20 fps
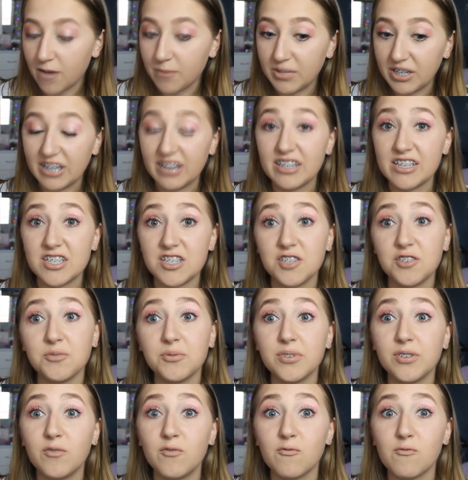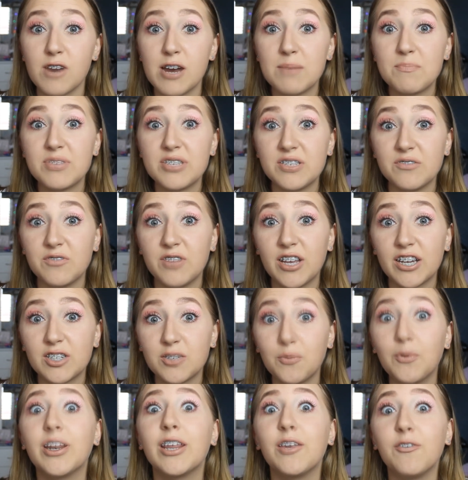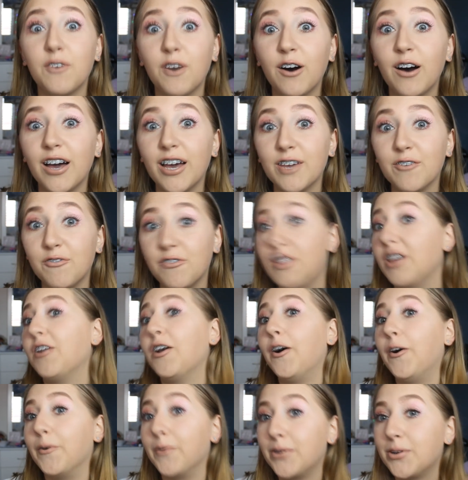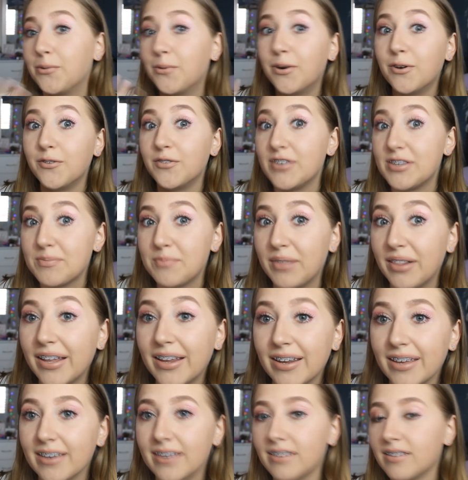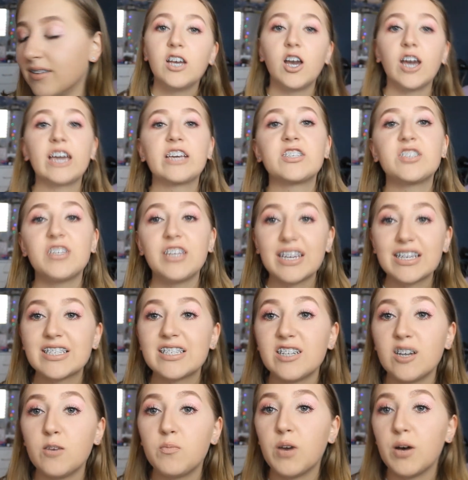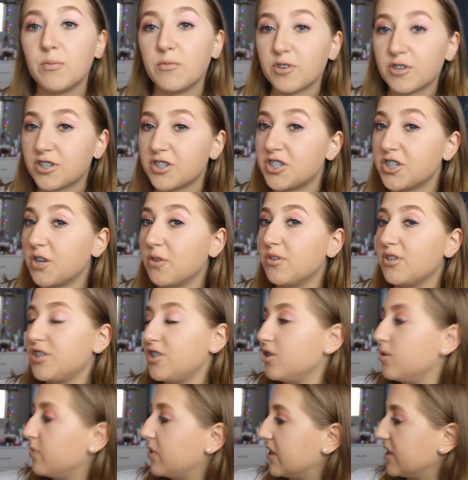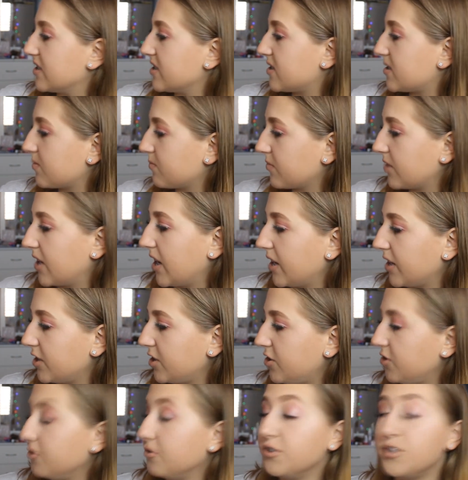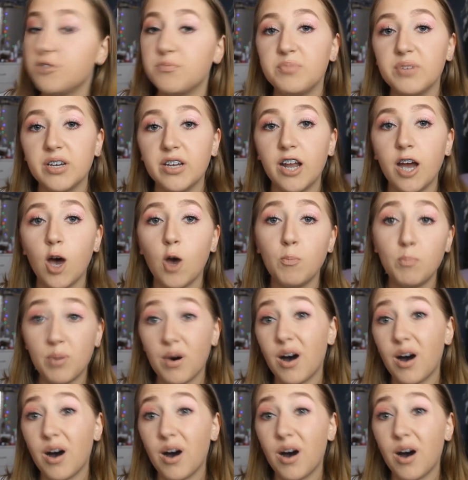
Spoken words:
I mean, unless you're doing reps of like 25, then 12 is plenty. Okay, so next up, I'm not going to show it to you because it's kind of huge, but a